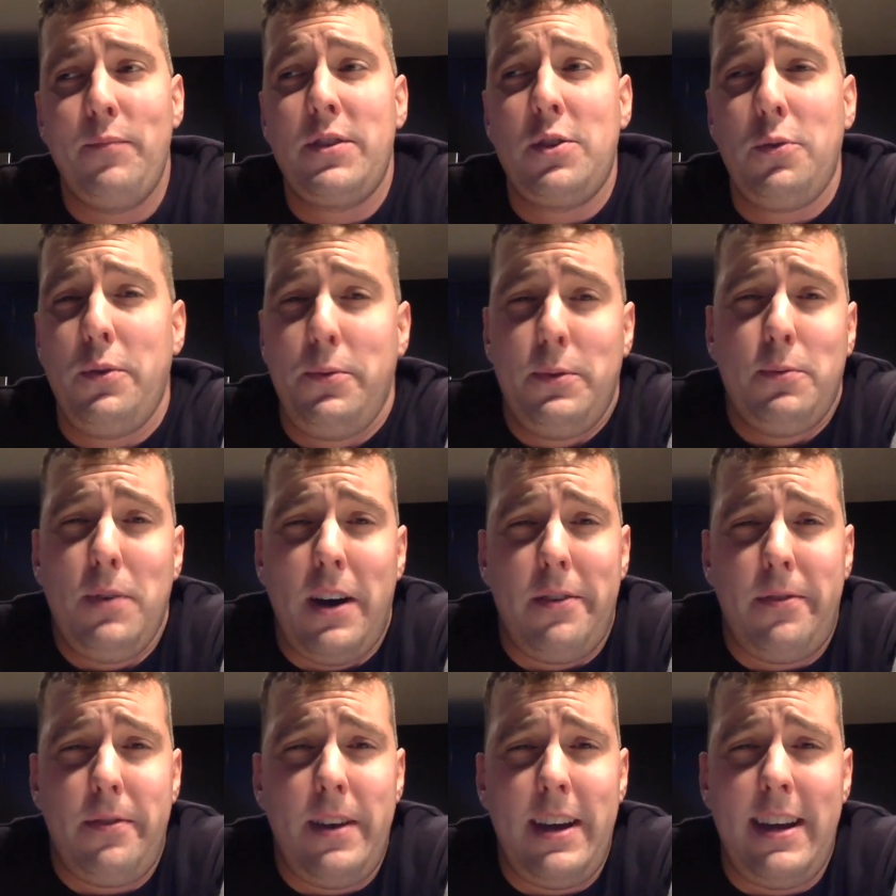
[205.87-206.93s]
so it was
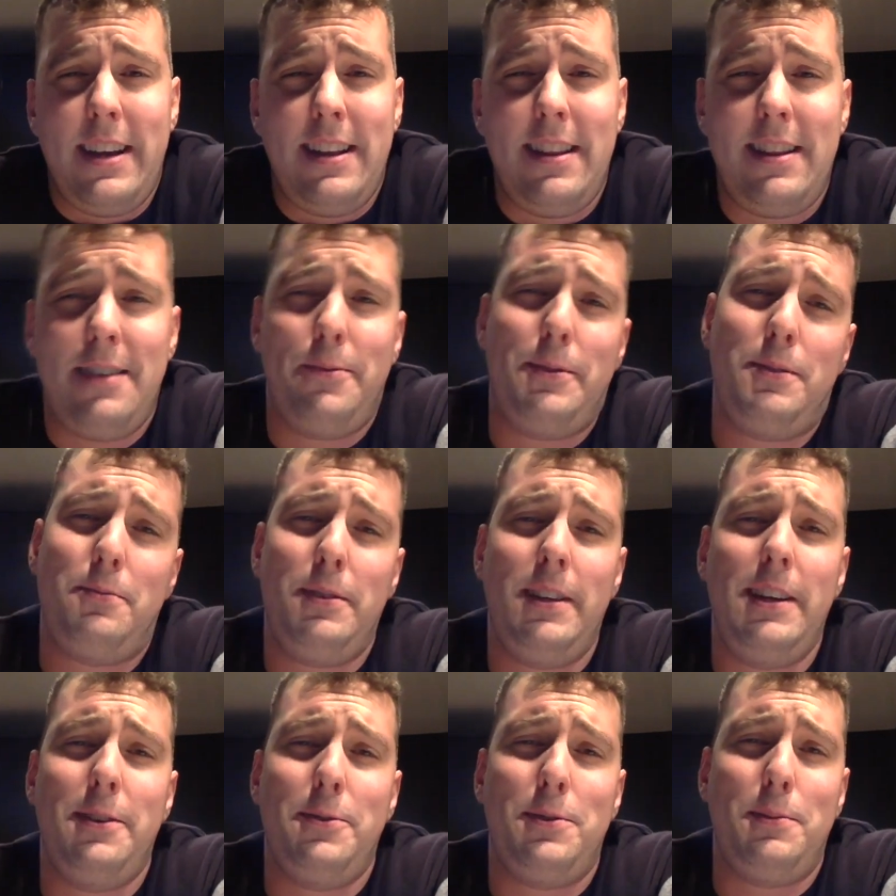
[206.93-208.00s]
rough, and there was
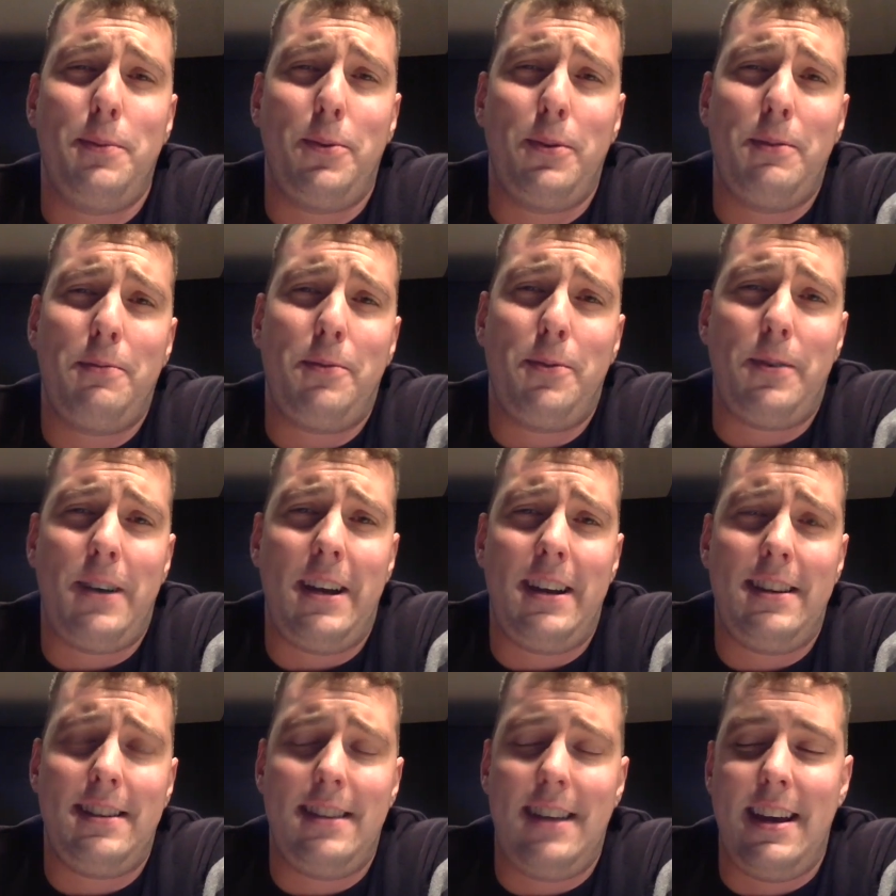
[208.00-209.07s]
really no support for it.